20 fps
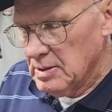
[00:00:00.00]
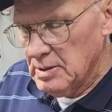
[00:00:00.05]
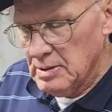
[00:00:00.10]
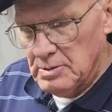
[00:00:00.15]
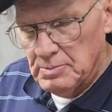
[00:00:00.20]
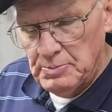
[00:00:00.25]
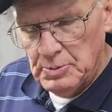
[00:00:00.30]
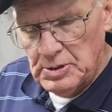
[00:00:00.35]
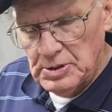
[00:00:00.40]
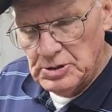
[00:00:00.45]

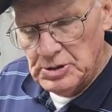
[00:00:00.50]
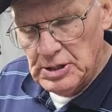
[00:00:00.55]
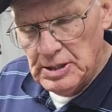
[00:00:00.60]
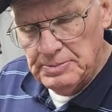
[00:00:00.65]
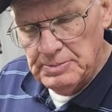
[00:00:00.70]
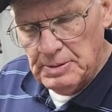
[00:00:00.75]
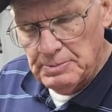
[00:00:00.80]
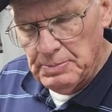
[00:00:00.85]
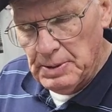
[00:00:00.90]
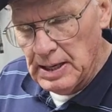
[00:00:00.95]
They're pretty
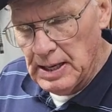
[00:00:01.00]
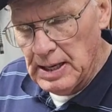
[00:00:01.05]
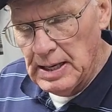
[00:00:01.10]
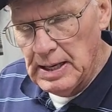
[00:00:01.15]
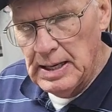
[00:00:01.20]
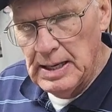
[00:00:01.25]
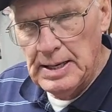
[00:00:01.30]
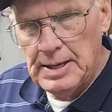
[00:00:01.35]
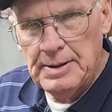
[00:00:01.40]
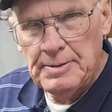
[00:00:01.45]
cheap to
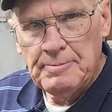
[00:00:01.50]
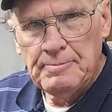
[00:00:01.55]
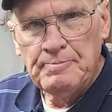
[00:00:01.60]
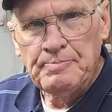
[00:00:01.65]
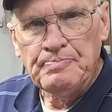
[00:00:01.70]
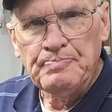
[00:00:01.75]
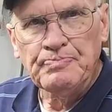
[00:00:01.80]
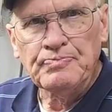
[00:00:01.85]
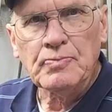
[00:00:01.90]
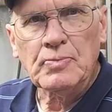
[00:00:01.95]
buy,
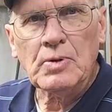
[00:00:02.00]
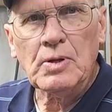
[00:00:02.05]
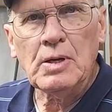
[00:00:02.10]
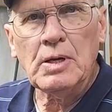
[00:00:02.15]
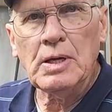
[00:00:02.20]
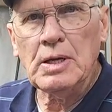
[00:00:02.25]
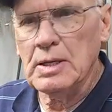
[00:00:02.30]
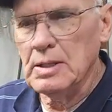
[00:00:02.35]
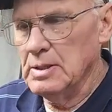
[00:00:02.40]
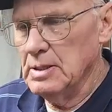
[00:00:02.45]

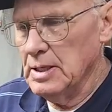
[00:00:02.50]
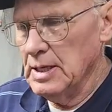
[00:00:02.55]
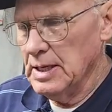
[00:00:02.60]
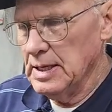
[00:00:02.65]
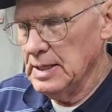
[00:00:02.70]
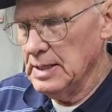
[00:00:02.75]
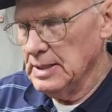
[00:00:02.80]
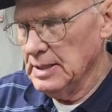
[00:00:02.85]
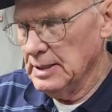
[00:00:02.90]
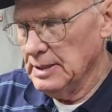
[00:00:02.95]
and
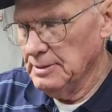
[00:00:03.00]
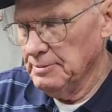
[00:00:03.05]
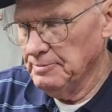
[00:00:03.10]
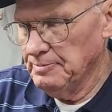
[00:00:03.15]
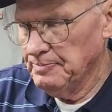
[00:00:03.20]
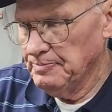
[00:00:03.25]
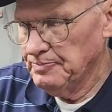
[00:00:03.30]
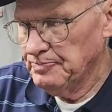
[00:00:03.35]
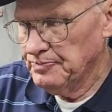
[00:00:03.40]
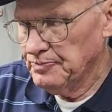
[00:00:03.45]
they
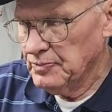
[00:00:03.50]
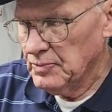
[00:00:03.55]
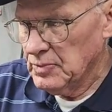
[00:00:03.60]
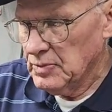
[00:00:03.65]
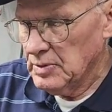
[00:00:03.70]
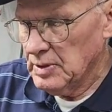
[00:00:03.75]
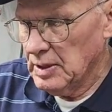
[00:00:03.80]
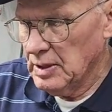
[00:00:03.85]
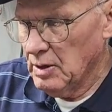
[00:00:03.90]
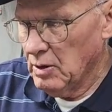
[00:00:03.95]
um,
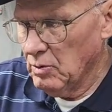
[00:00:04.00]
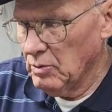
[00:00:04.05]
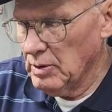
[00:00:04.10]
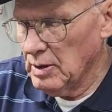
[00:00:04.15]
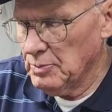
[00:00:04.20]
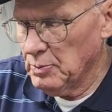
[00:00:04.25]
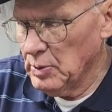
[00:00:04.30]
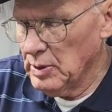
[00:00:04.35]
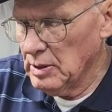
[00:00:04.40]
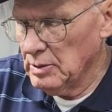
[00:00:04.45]
they hold
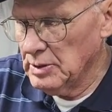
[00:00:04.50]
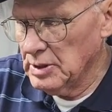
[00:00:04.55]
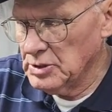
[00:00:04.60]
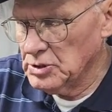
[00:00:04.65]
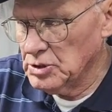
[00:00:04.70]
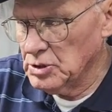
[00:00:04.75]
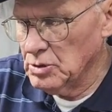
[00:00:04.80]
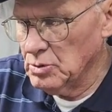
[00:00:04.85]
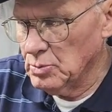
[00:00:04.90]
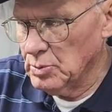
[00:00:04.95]
up well and they
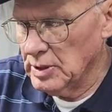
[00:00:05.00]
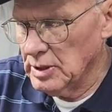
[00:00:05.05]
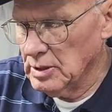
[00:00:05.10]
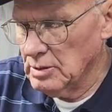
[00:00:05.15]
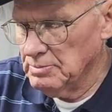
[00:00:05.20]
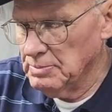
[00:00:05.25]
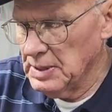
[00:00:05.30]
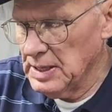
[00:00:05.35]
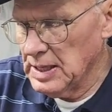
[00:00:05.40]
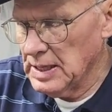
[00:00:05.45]
shoot
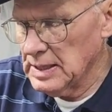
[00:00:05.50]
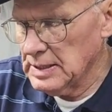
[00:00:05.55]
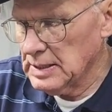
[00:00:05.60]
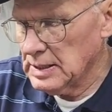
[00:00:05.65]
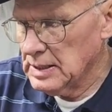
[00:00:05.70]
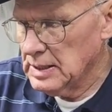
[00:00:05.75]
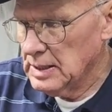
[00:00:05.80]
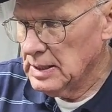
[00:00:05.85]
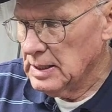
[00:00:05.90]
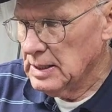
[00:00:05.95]
well, but
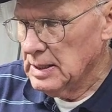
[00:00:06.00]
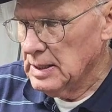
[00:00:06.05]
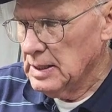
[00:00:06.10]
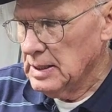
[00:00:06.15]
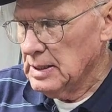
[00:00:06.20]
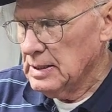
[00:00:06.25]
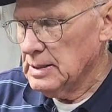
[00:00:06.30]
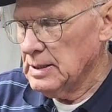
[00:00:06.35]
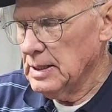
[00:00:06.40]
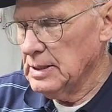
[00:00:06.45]

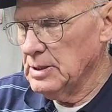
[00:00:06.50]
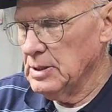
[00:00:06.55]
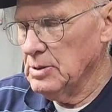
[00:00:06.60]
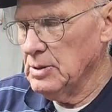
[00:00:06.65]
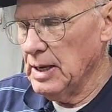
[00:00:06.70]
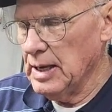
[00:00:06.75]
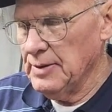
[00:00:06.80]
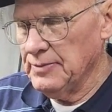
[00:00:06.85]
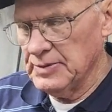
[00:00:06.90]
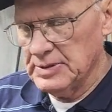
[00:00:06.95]
they
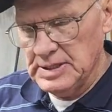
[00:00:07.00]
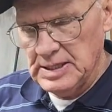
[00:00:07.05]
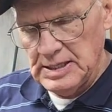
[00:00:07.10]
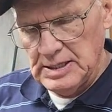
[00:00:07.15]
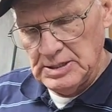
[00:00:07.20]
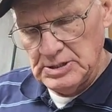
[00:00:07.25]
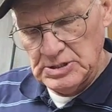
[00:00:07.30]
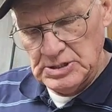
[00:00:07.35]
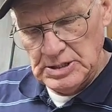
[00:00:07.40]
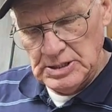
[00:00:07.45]
do have a
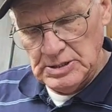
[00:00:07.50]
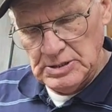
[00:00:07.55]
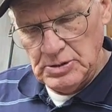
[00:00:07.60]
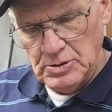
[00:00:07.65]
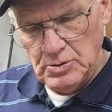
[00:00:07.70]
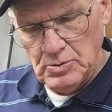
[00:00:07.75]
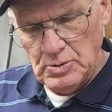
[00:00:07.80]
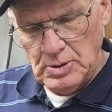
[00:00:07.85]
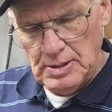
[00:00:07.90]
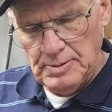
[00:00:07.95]
tendency
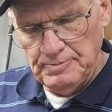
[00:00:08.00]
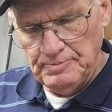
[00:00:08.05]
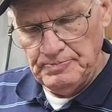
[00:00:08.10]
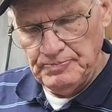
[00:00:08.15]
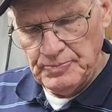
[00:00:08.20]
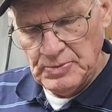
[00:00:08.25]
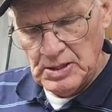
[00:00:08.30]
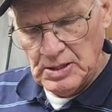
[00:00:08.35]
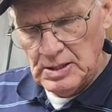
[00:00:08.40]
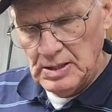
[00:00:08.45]
to uh,
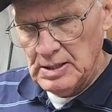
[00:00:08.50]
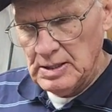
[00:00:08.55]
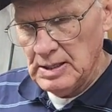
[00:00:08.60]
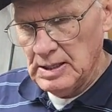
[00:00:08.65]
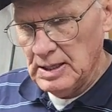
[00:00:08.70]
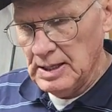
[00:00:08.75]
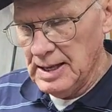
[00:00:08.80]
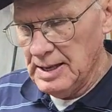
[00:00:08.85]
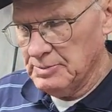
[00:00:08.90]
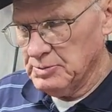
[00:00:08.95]

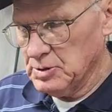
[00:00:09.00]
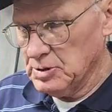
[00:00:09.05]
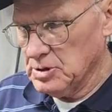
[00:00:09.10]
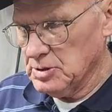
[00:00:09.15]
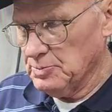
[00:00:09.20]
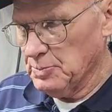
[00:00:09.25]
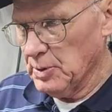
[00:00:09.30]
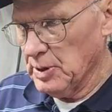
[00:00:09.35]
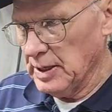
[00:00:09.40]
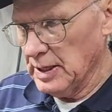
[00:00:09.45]
collapse of
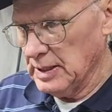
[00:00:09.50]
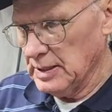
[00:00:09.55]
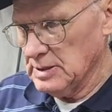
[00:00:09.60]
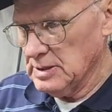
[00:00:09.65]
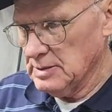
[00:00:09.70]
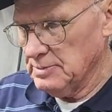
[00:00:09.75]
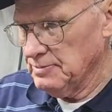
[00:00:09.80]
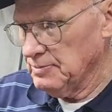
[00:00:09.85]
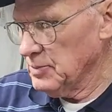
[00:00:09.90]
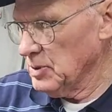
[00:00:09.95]
springs.
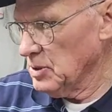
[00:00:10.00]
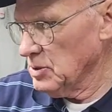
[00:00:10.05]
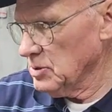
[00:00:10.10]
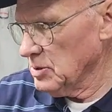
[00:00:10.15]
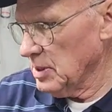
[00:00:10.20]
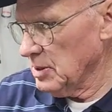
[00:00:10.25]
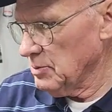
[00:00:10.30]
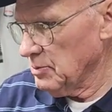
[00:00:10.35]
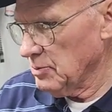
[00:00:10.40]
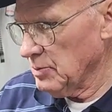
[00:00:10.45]

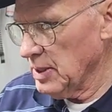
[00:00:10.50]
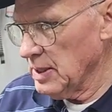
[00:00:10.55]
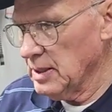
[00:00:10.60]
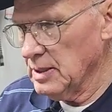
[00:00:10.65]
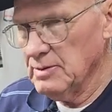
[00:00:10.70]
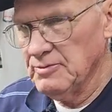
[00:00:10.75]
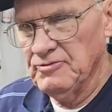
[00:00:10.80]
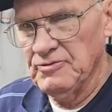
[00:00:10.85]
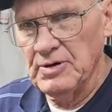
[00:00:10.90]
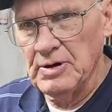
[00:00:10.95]
There's that
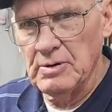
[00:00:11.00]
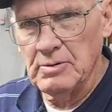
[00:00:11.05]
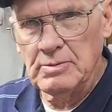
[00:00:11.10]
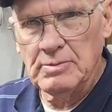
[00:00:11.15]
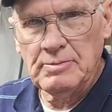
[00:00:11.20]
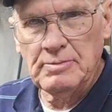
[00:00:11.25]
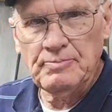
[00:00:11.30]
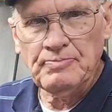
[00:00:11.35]
ringing phone.